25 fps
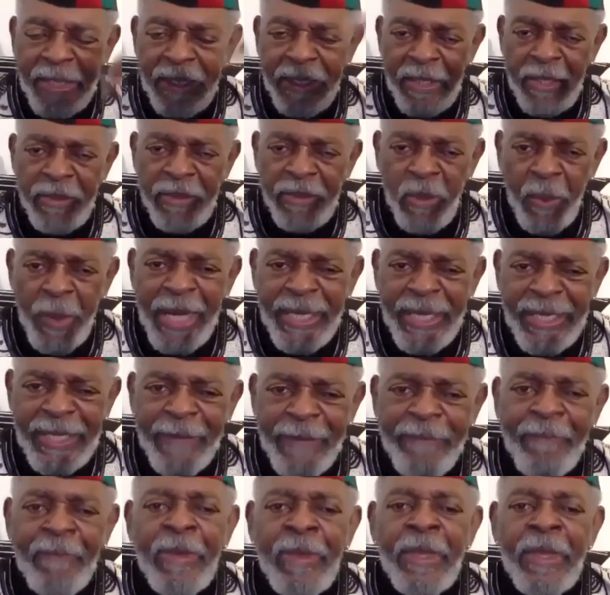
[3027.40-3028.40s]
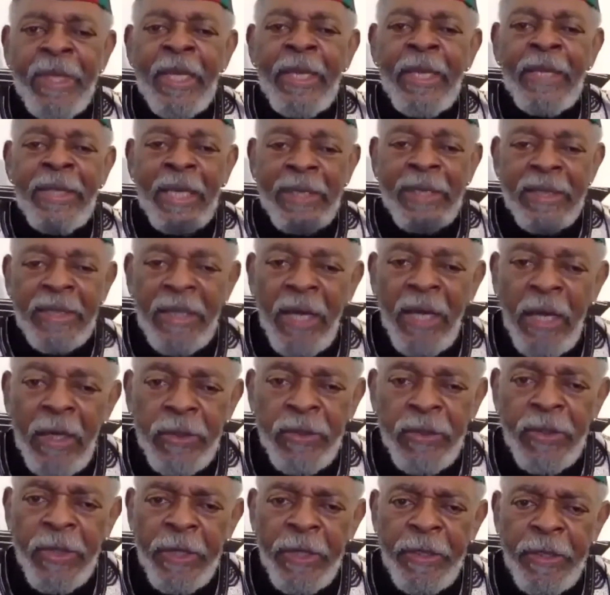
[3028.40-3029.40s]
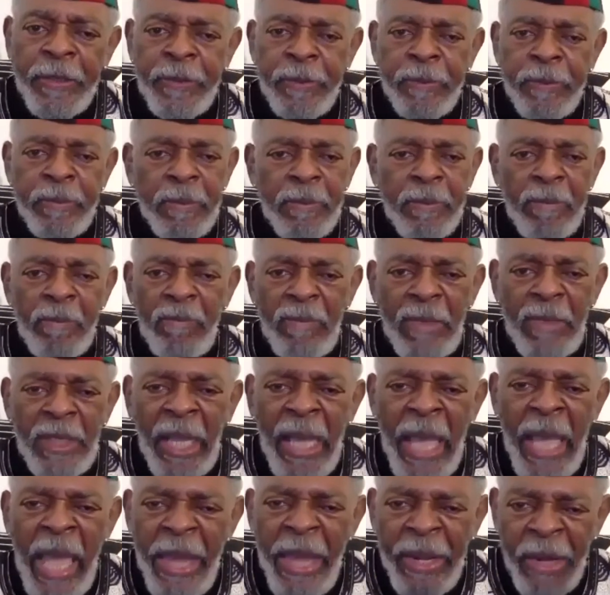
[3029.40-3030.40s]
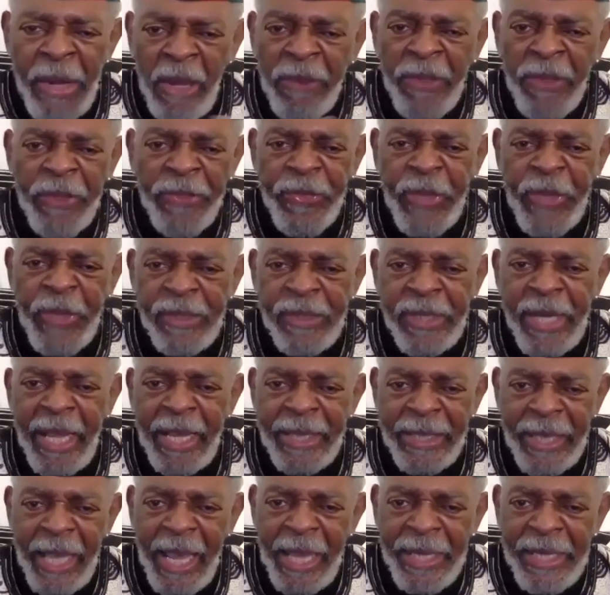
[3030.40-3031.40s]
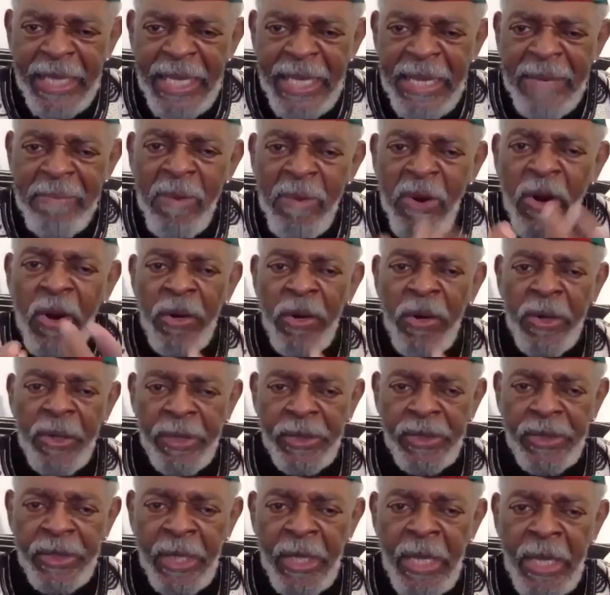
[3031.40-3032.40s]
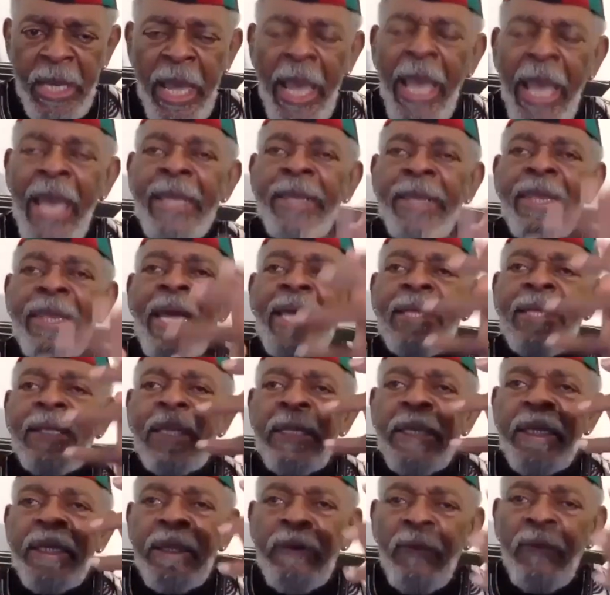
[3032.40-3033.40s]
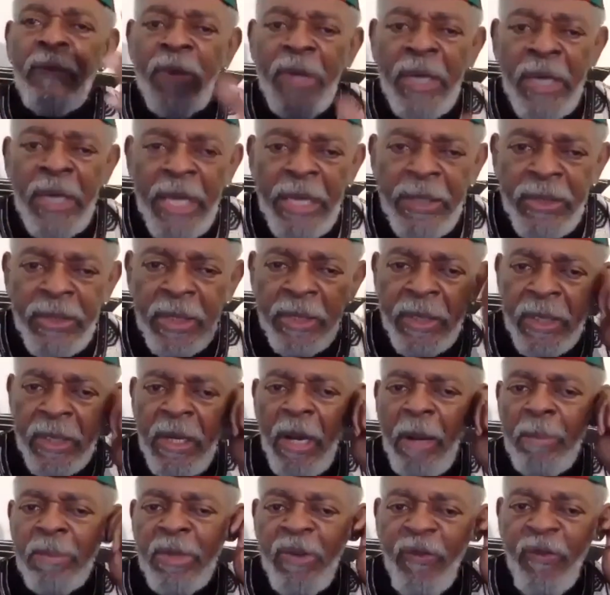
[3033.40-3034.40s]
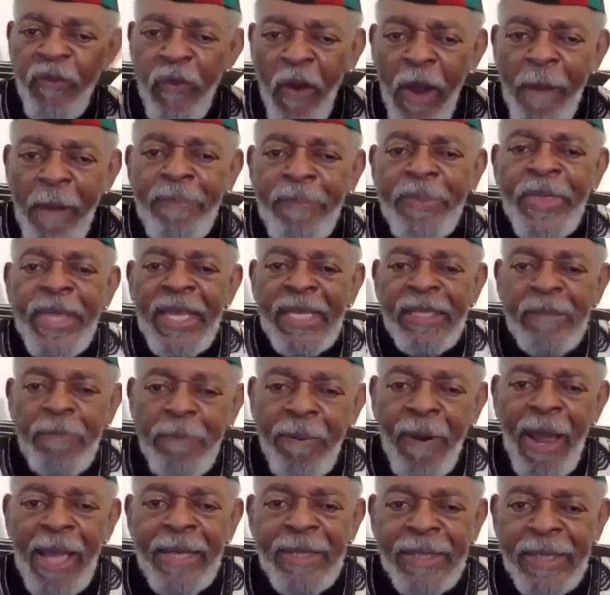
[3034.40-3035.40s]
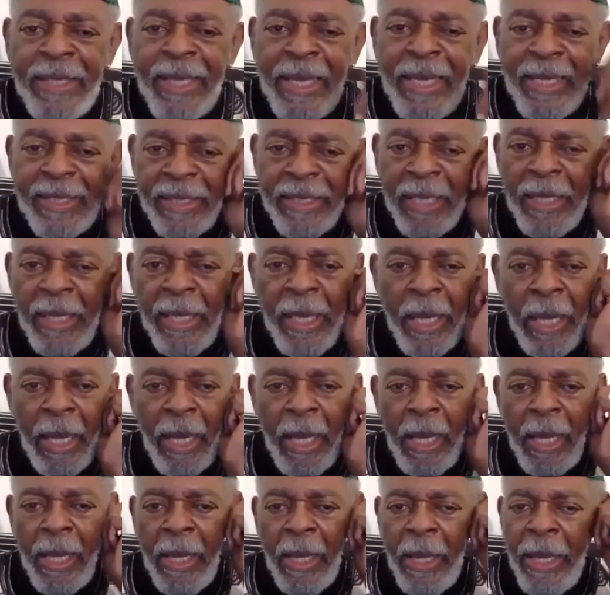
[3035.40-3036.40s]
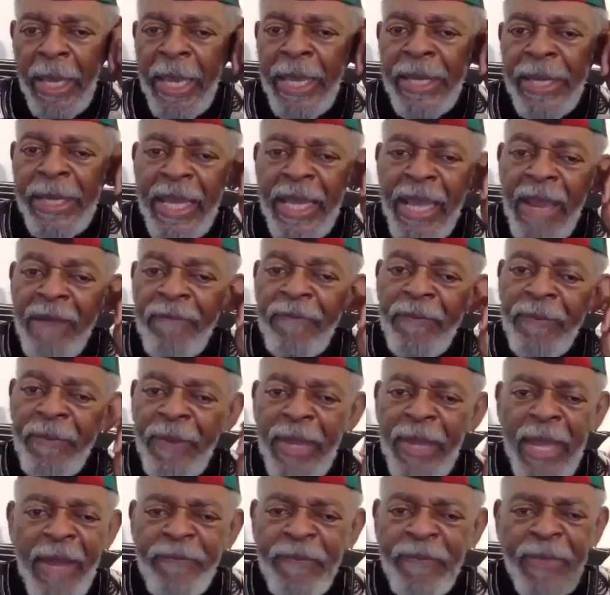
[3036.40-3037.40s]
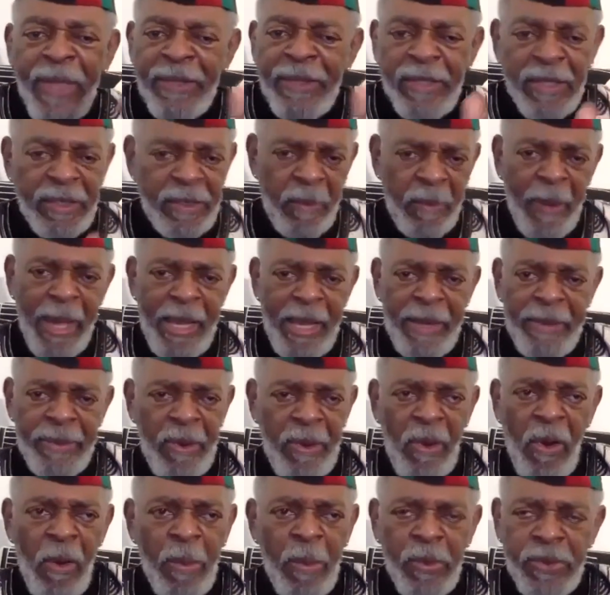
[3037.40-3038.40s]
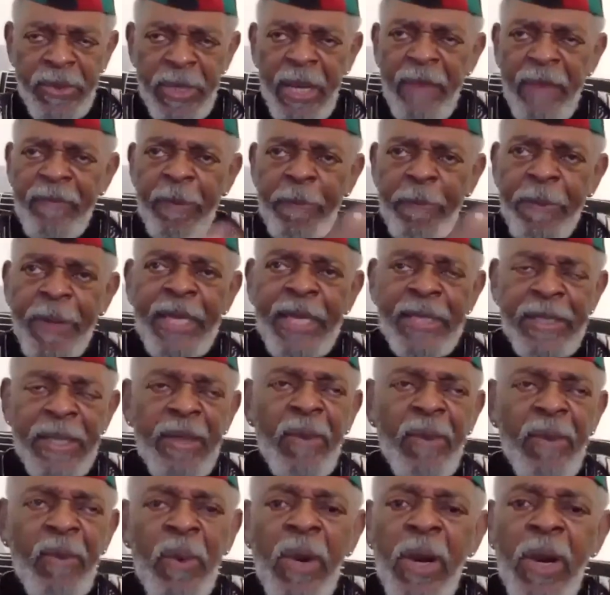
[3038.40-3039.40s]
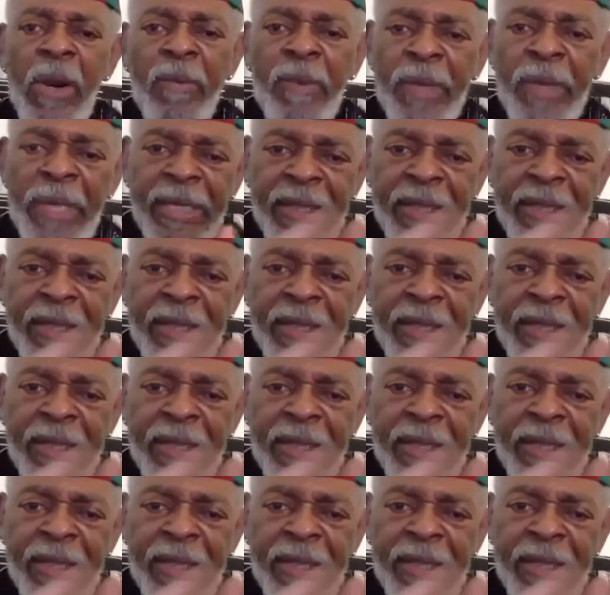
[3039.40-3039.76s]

and situation, that culture and other things like that emerge, and that the religion comes from this process. And if this is why in almost every place in the world,